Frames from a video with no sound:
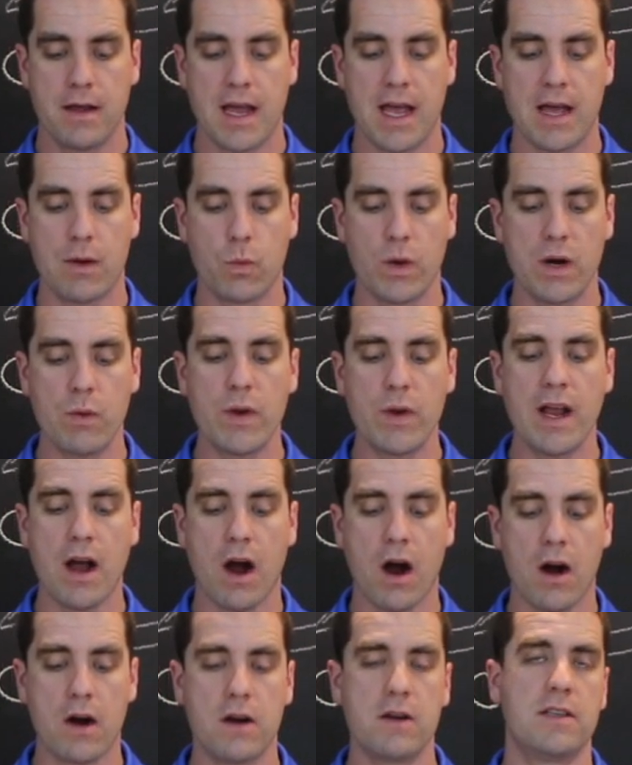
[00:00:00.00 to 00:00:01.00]
And when we
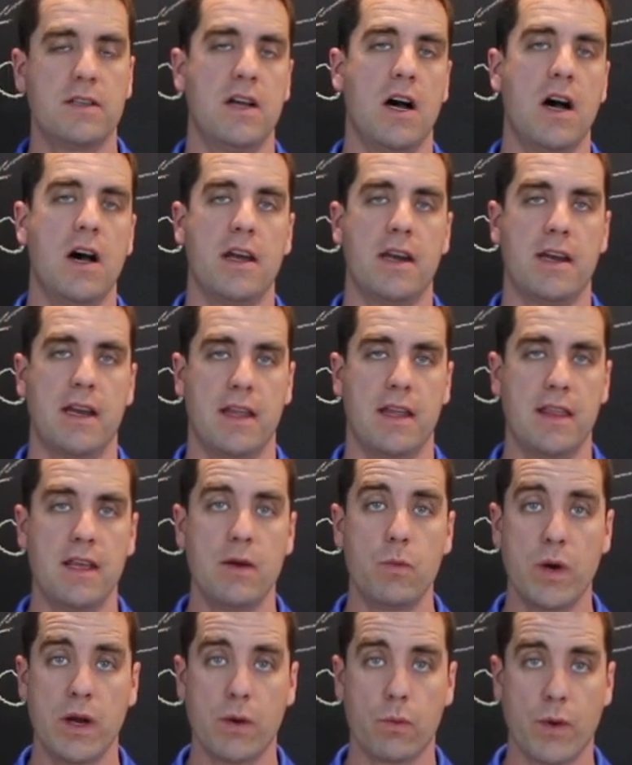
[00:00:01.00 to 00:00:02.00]
are done and
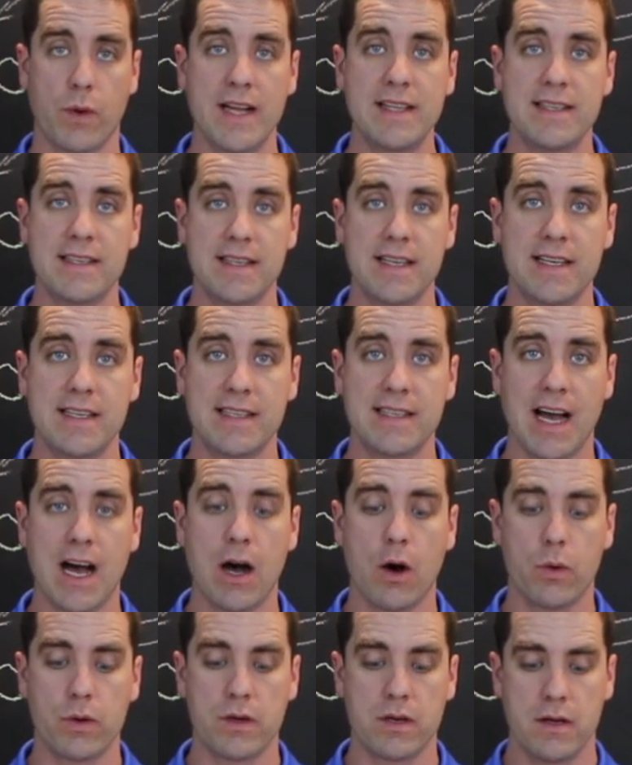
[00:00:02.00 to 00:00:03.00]
then we rinse this
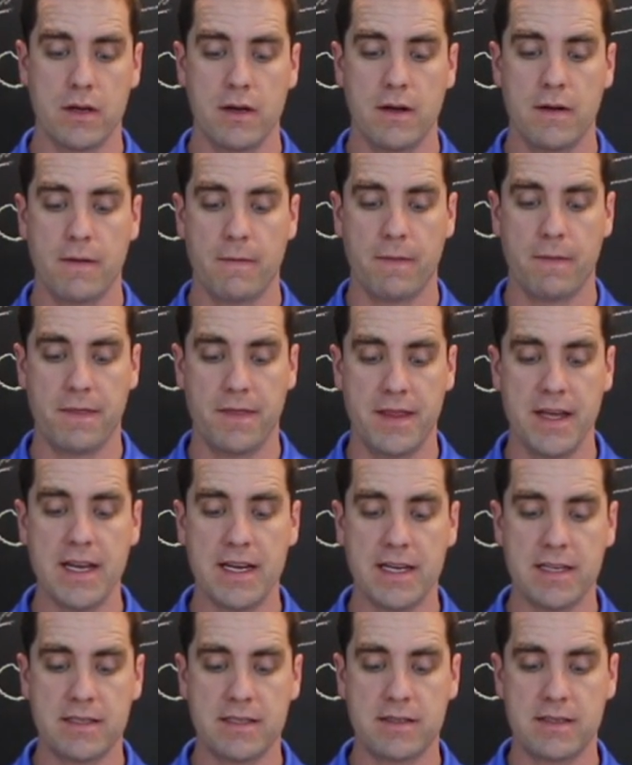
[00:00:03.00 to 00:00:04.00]
out,
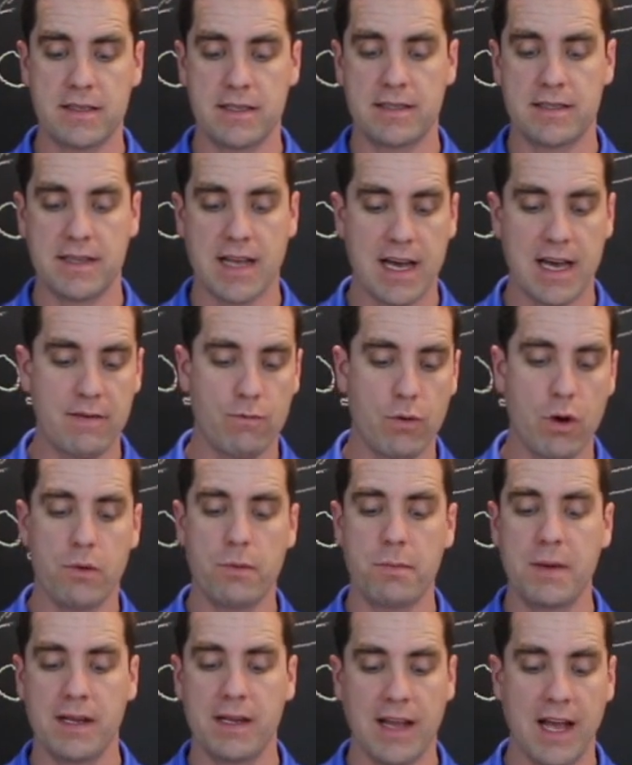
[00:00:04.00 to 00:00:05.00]
this is kind of what
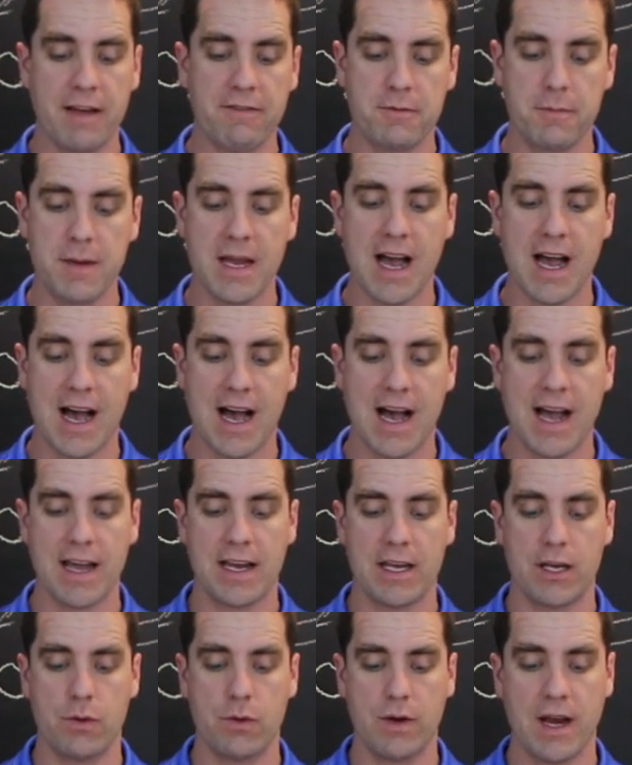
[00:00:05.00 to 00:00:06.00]
would be left
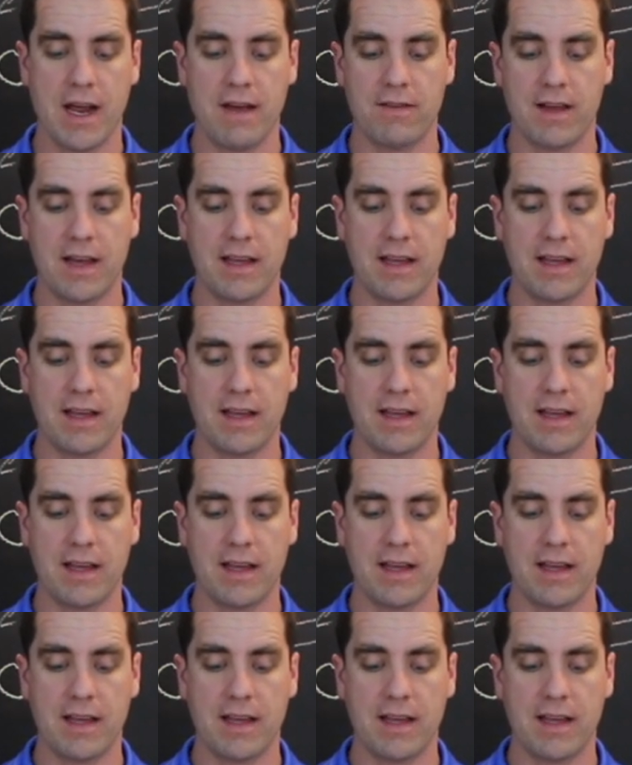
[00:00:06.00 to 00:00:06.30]
behind. You would have